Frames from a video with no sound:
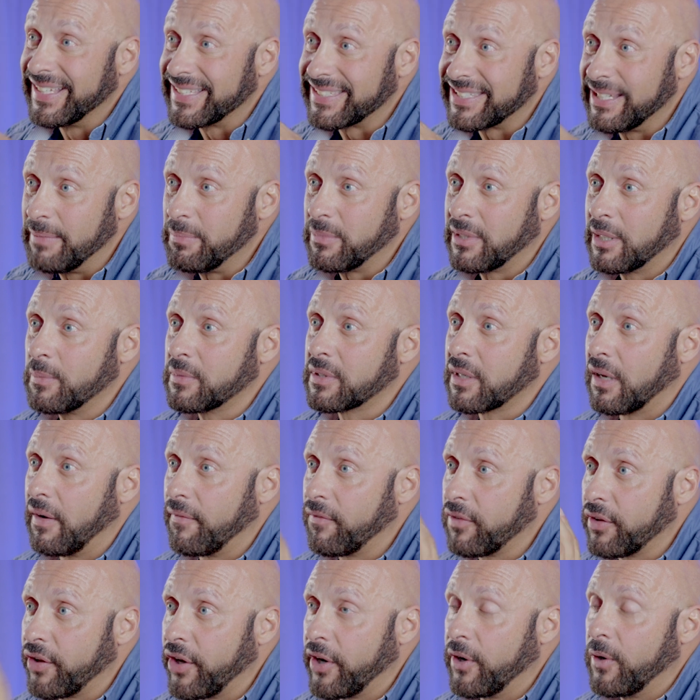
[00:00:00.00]
symptoms
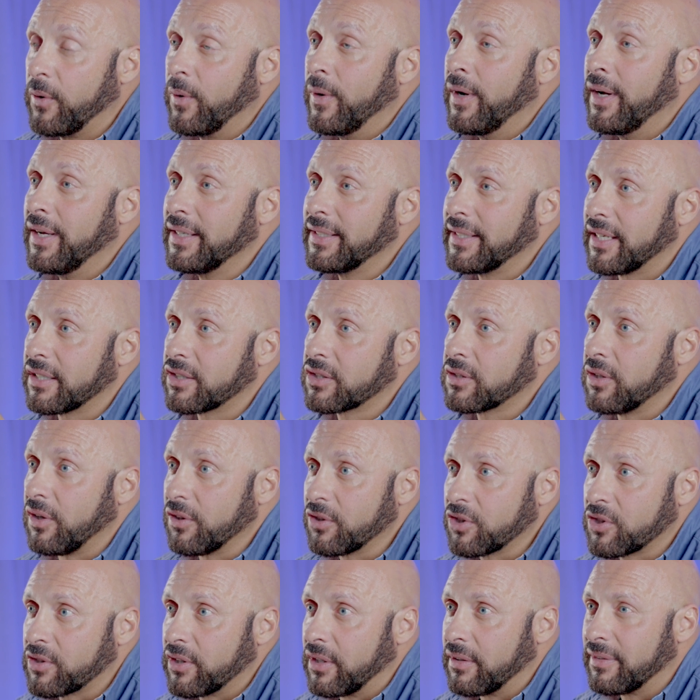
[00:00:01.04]
of low
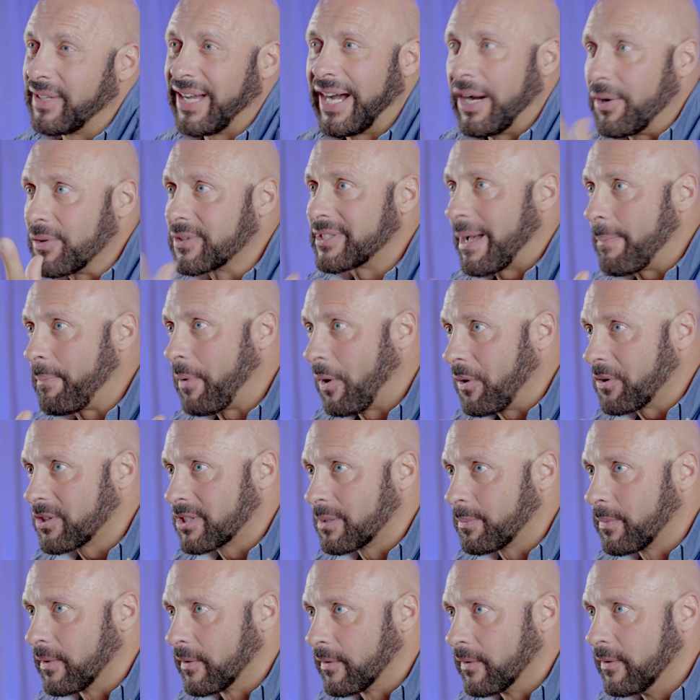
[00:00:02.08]
testosterone. Now, how is that
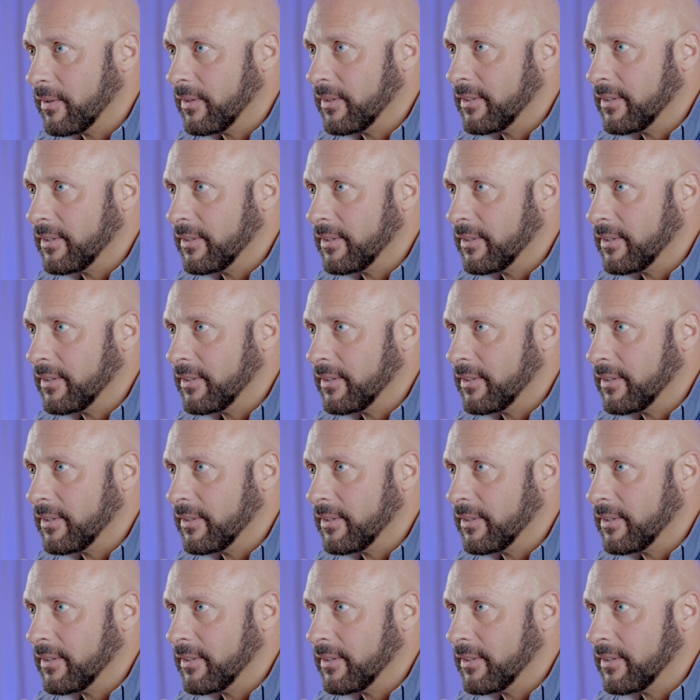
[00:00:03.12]
possible?